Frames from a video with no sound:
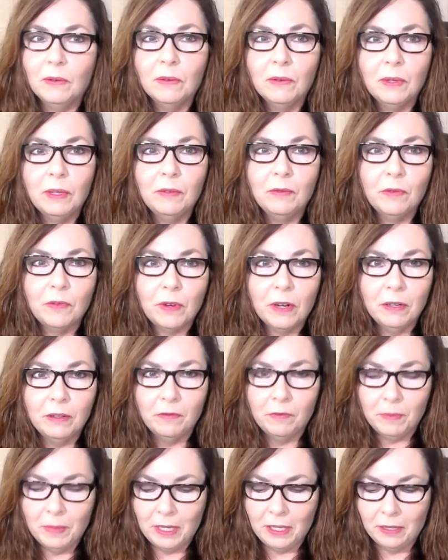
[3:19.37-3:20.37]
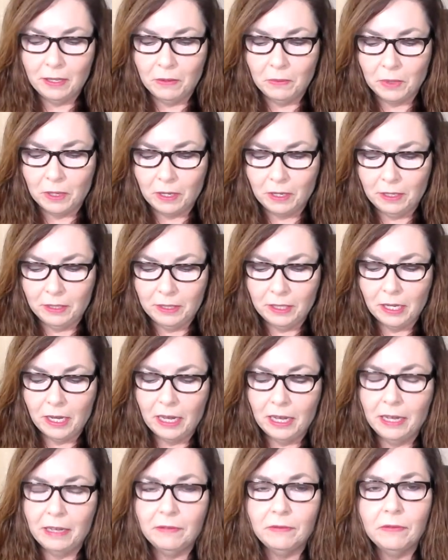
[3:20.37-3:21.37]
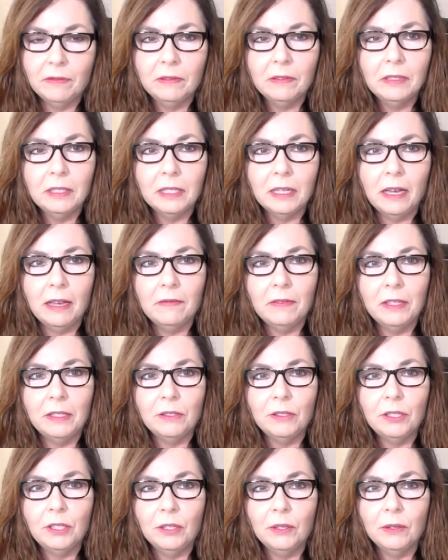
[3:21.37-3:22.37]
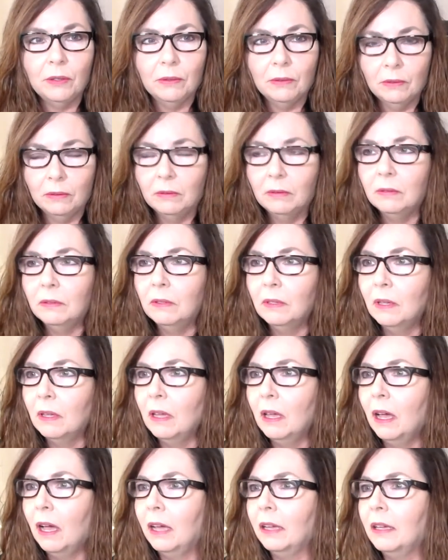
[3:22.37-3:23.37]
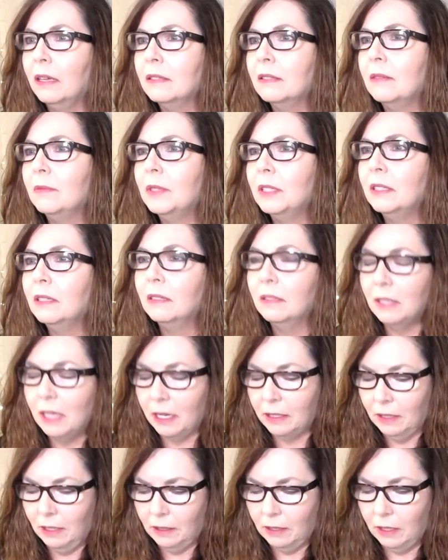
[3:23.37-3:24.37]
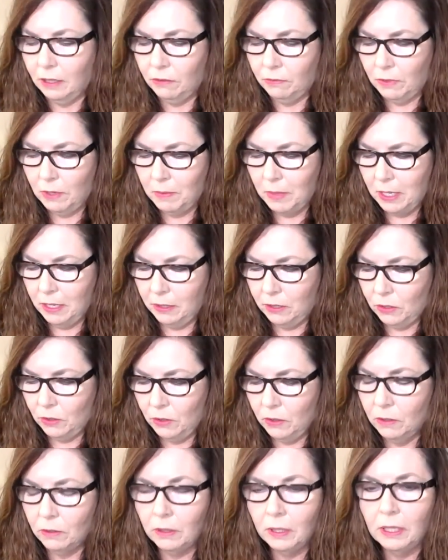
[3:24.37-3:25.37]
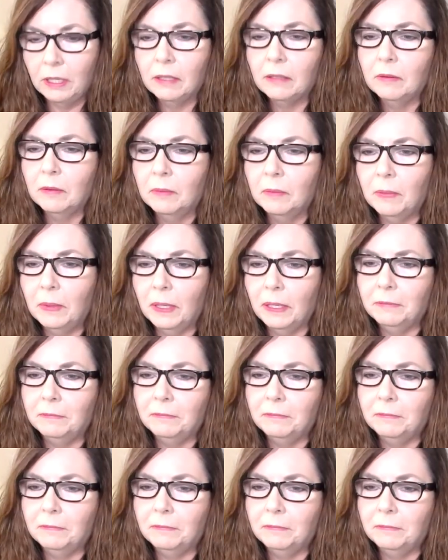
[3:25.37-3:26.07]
in front of me that we're going to dive dive into. I guess I'm still technically 3 minutes early, but